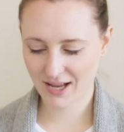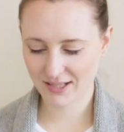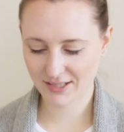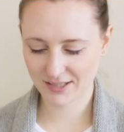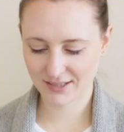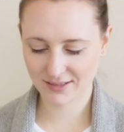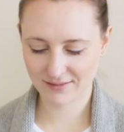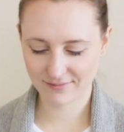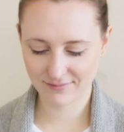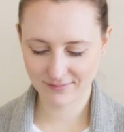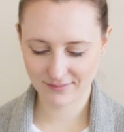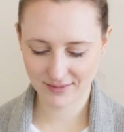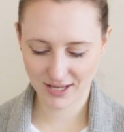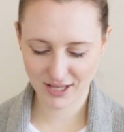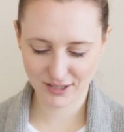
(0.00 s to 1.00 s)

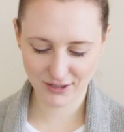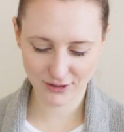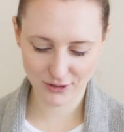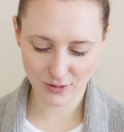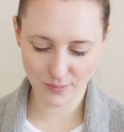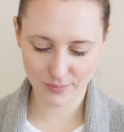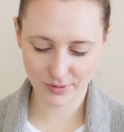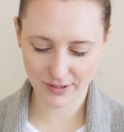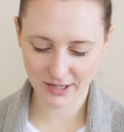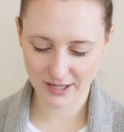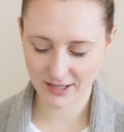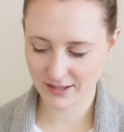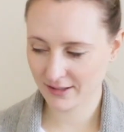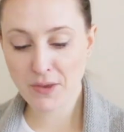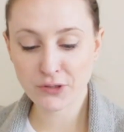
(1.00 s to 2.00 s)
It's so pretty.
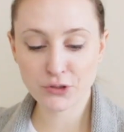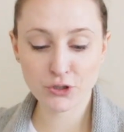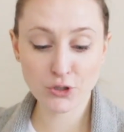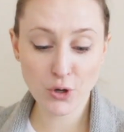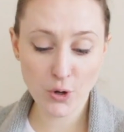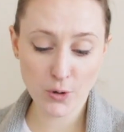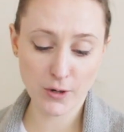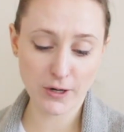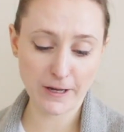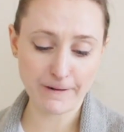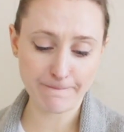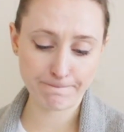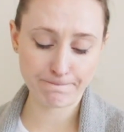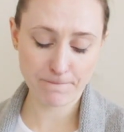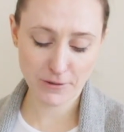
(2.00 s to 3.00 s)
So good.